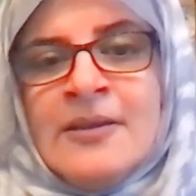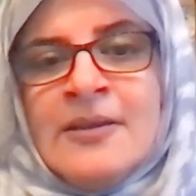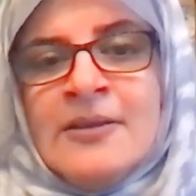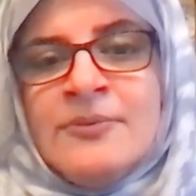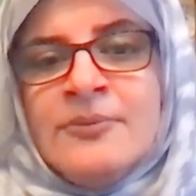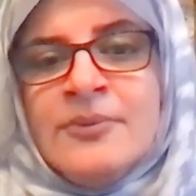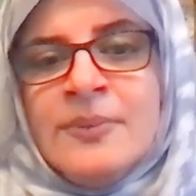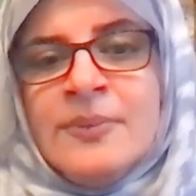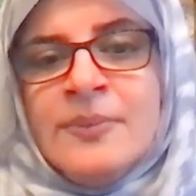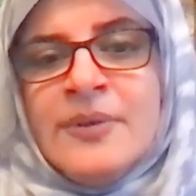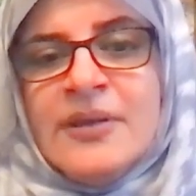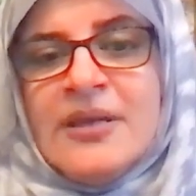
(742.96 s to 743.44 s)

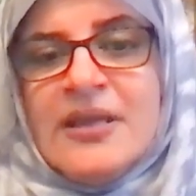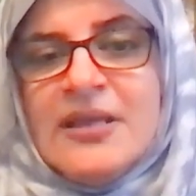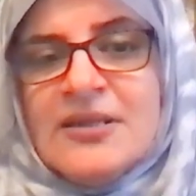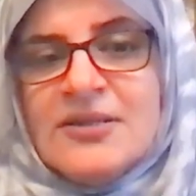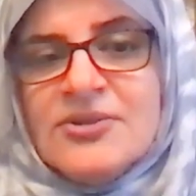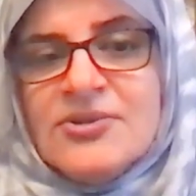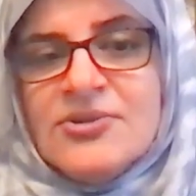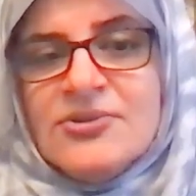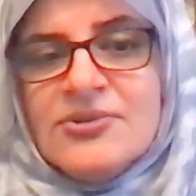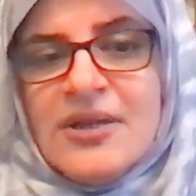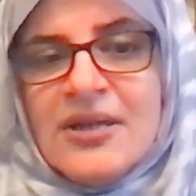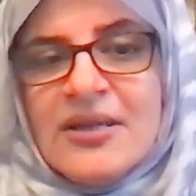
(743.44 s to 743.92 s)
We begin
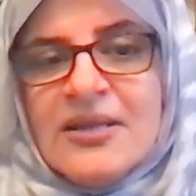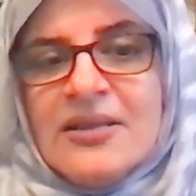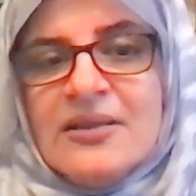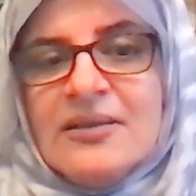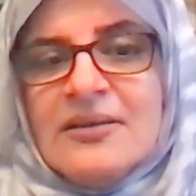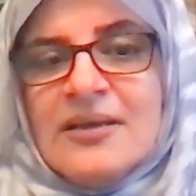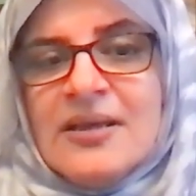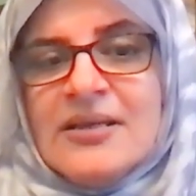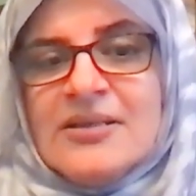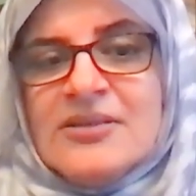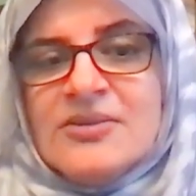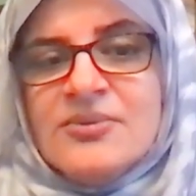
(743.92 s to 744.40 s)
to
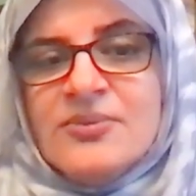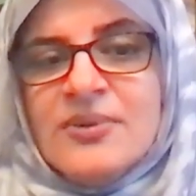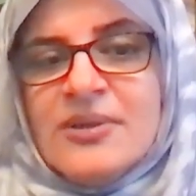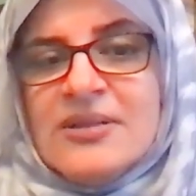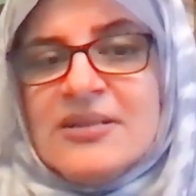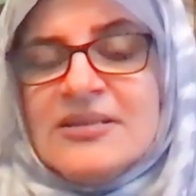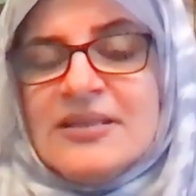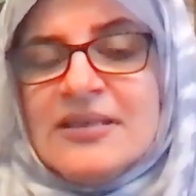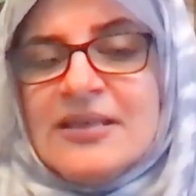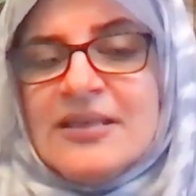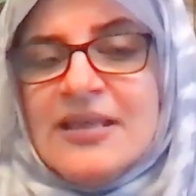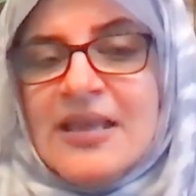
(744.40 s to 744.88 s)
recognize
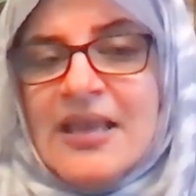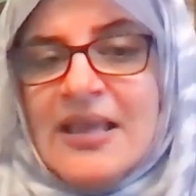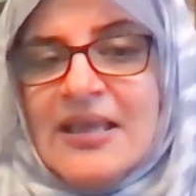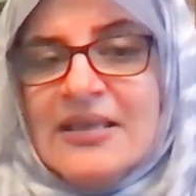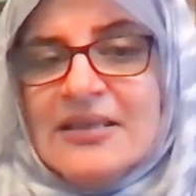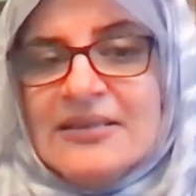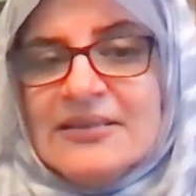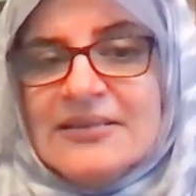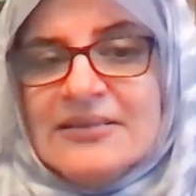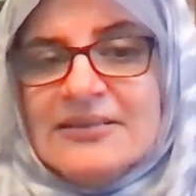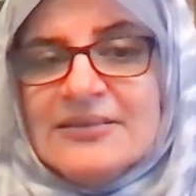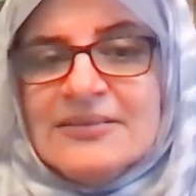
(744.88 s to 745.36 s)
once
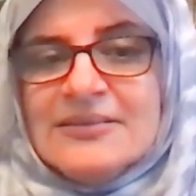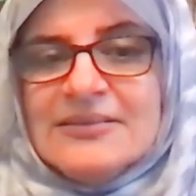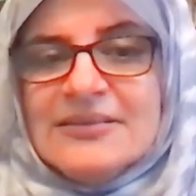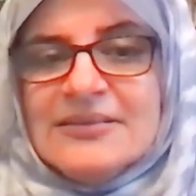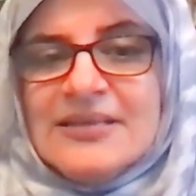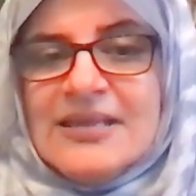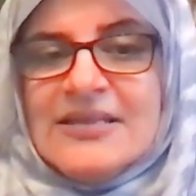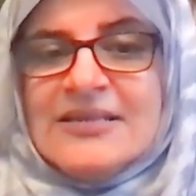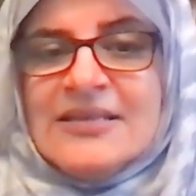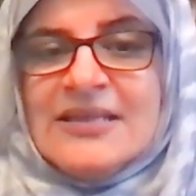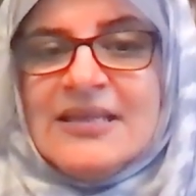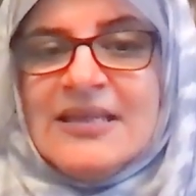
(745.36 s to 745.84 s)
again
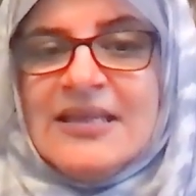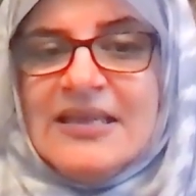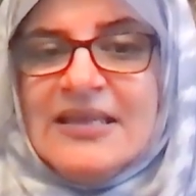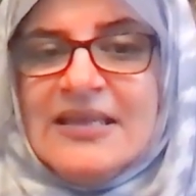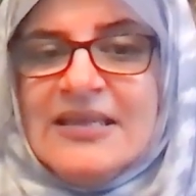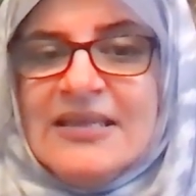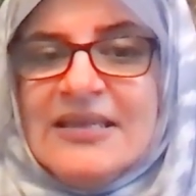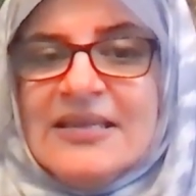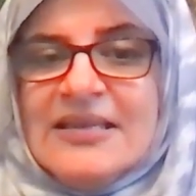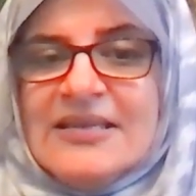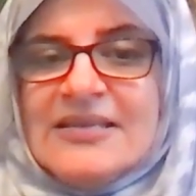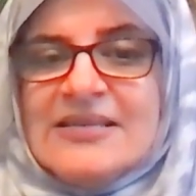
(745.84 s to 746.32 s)
that
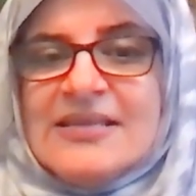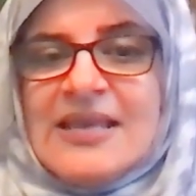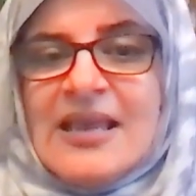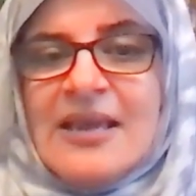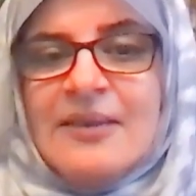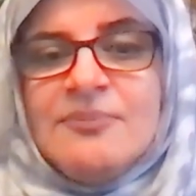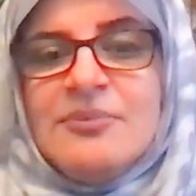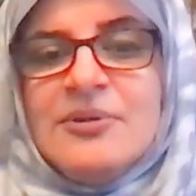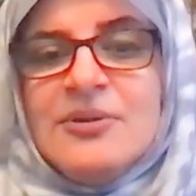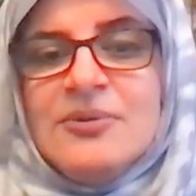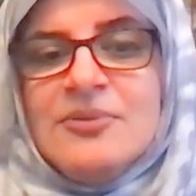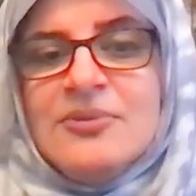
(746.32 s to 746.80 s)
He is
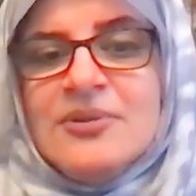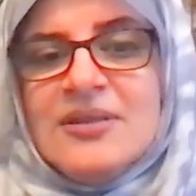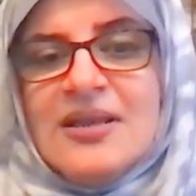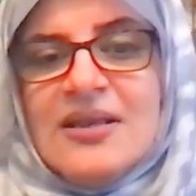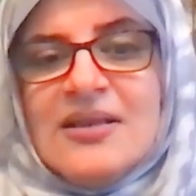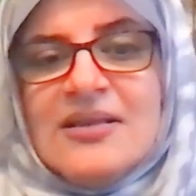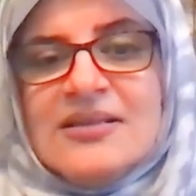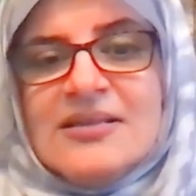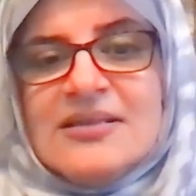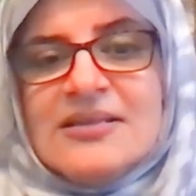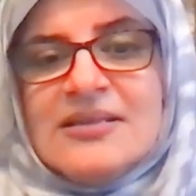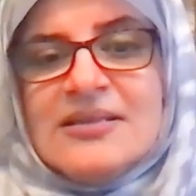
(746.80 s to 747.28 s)
happy with
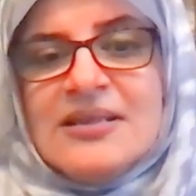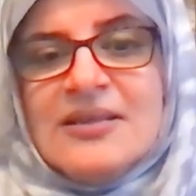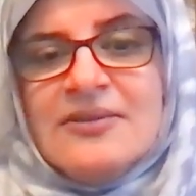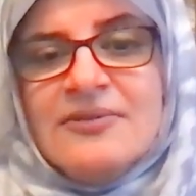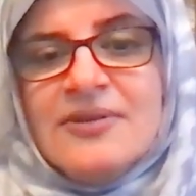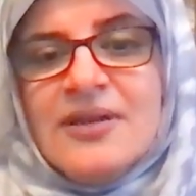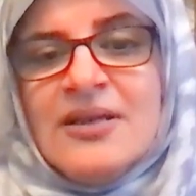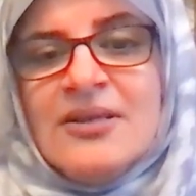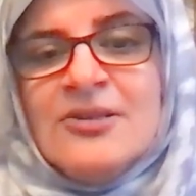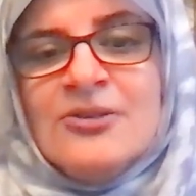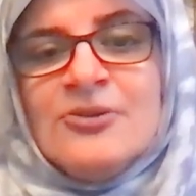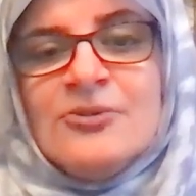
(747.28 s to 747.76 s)
us if
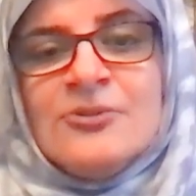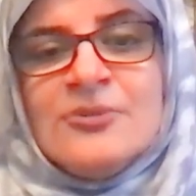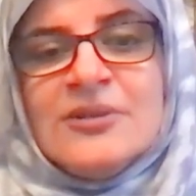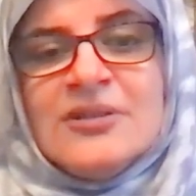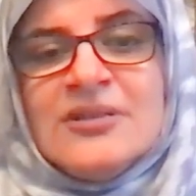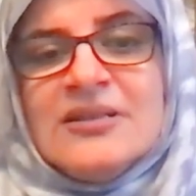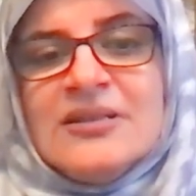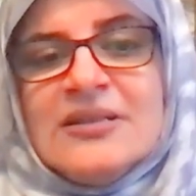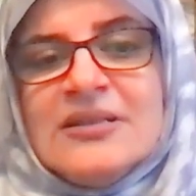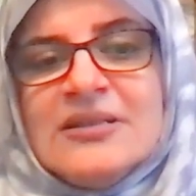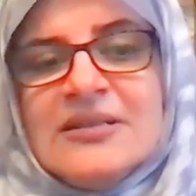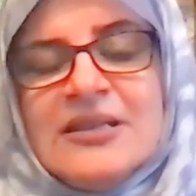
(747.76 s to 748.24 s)
our
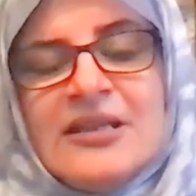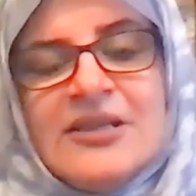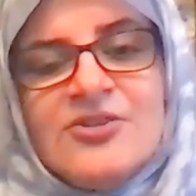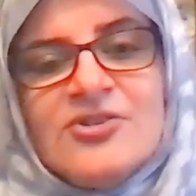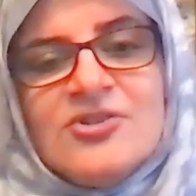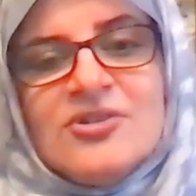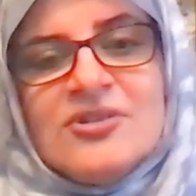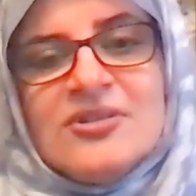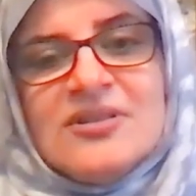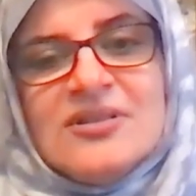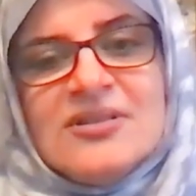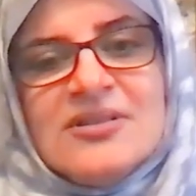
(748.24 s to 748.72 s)
human
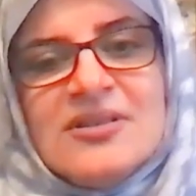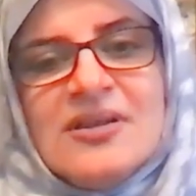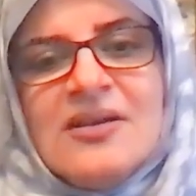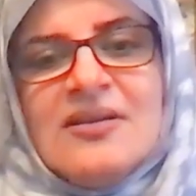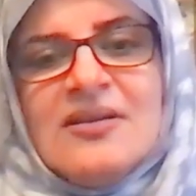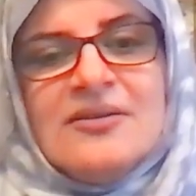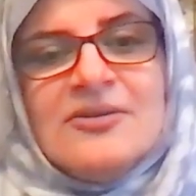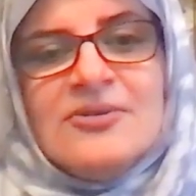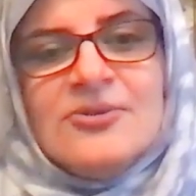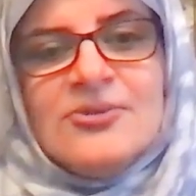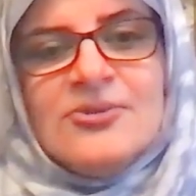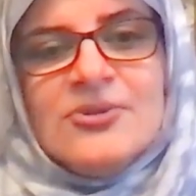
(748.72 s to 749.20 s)
connections are
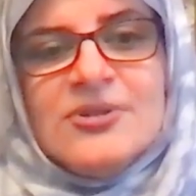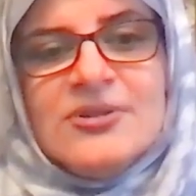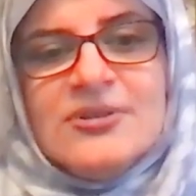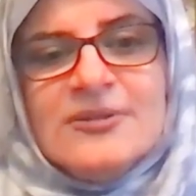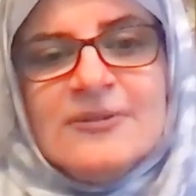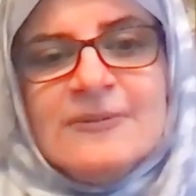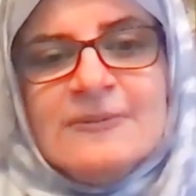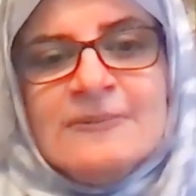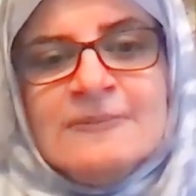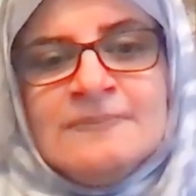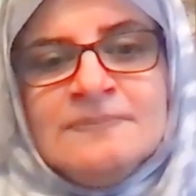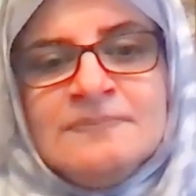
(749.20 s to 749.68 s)
in order.
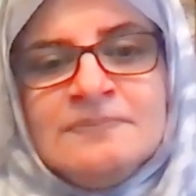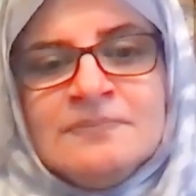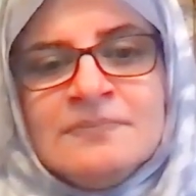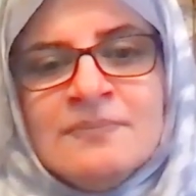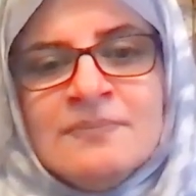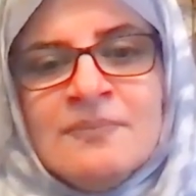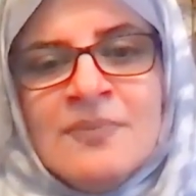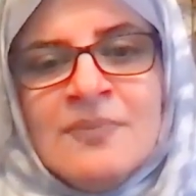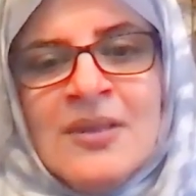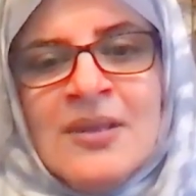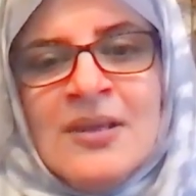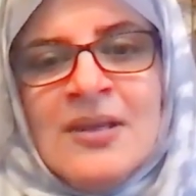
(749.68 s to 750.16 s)

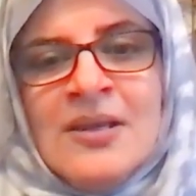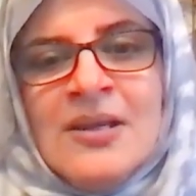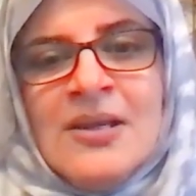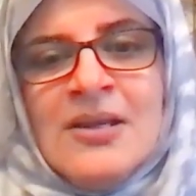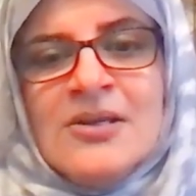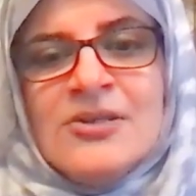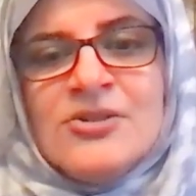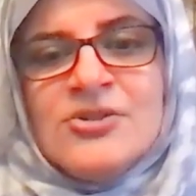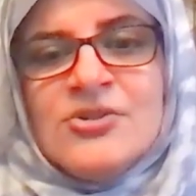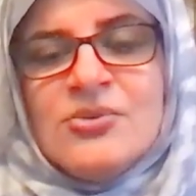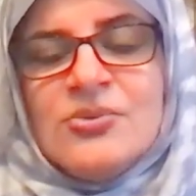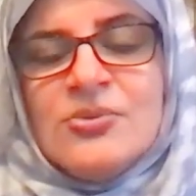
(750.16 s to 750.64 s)

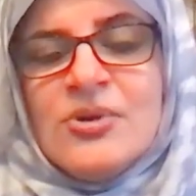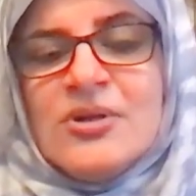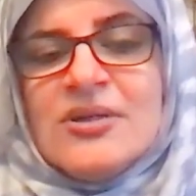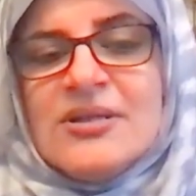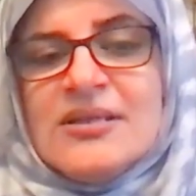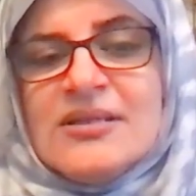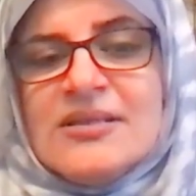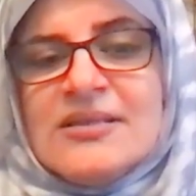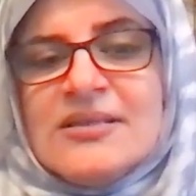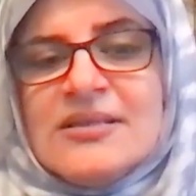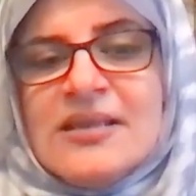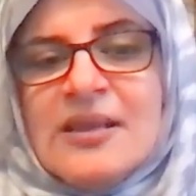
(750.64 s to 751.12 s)
So what
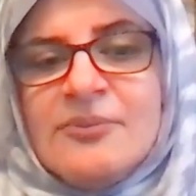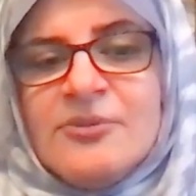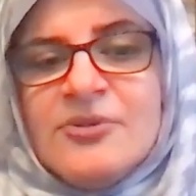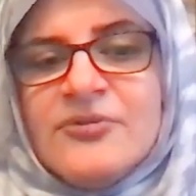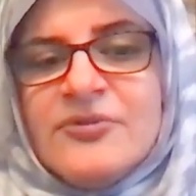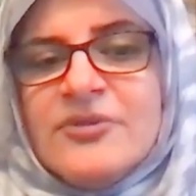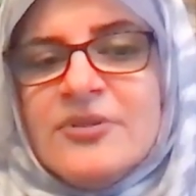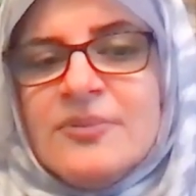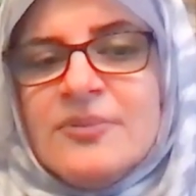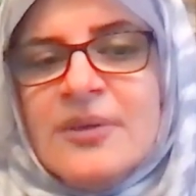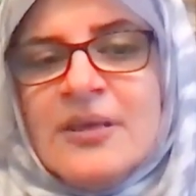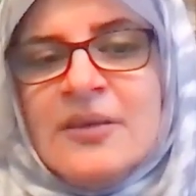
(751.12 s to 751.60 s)
are some of
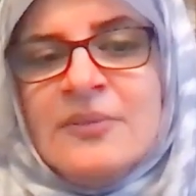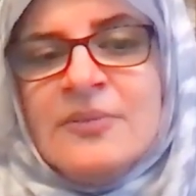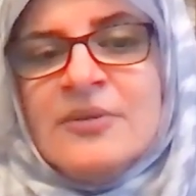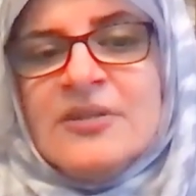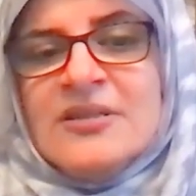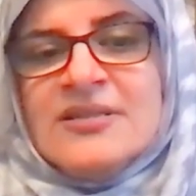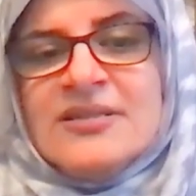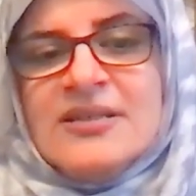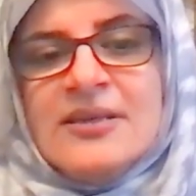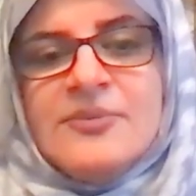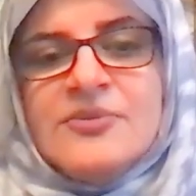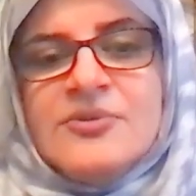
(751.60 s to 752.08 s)
the baby
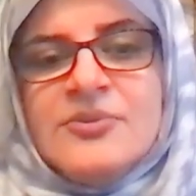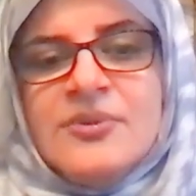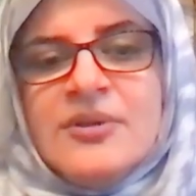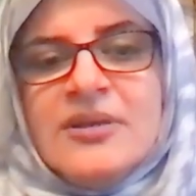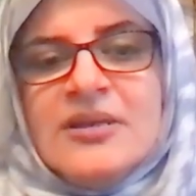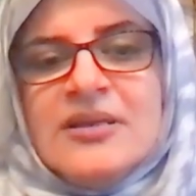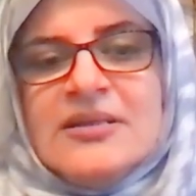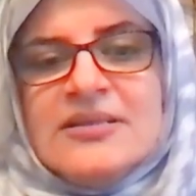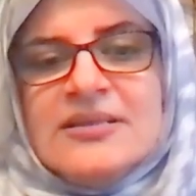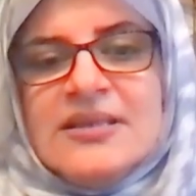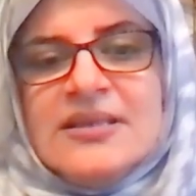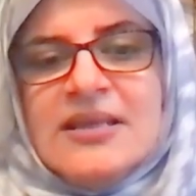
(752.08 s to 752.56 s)
steps we
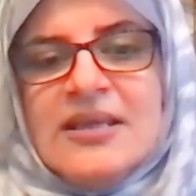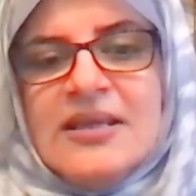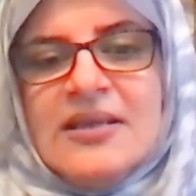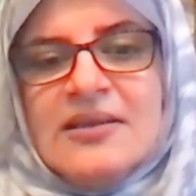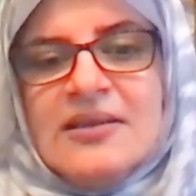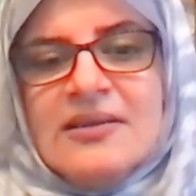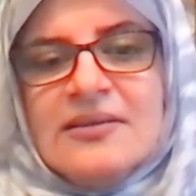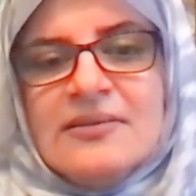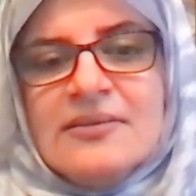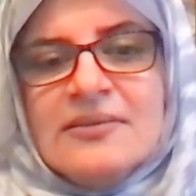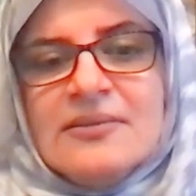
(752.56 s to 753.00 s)
can take?